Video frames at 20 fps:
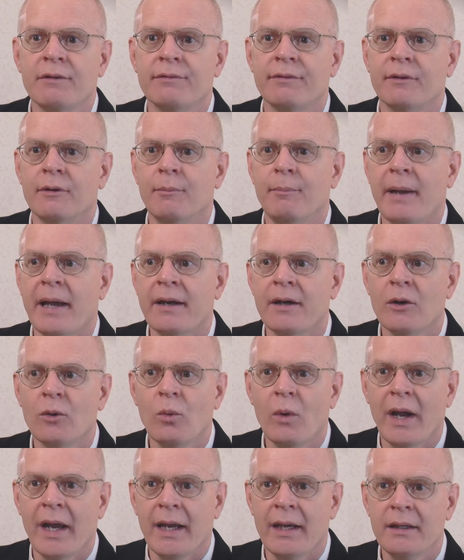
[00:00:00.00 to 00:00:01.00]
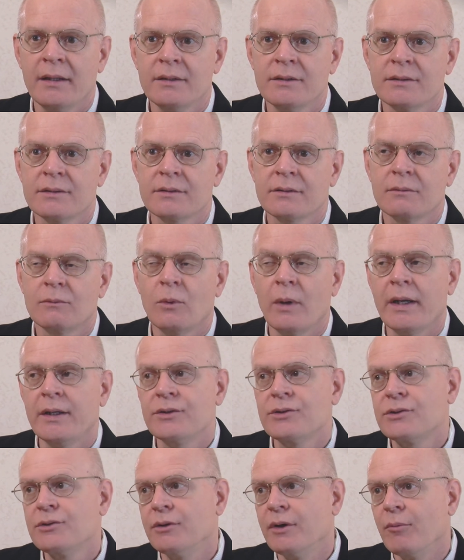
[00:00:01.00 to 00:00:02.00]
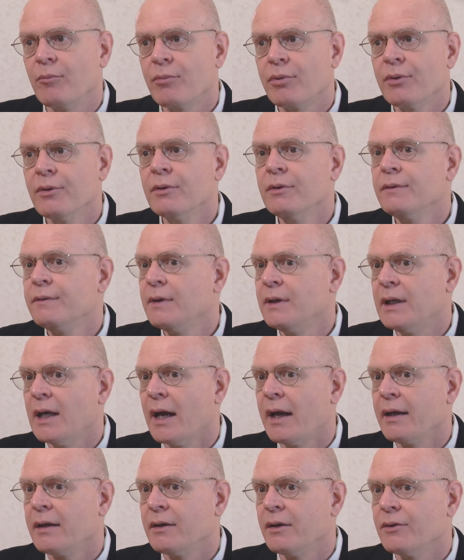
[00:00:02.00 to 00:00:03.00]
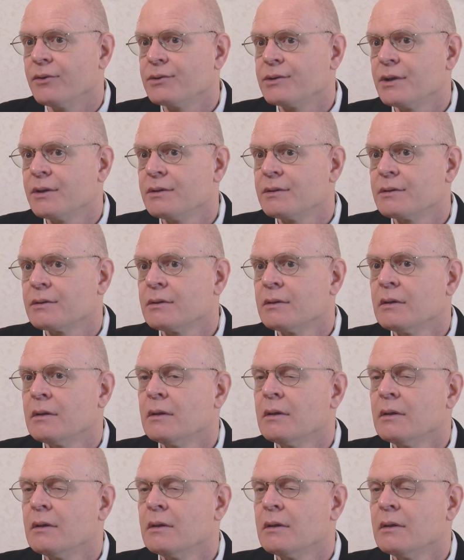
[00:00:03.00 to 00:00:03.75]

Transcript: for better ways, ways to improve the diagnosis,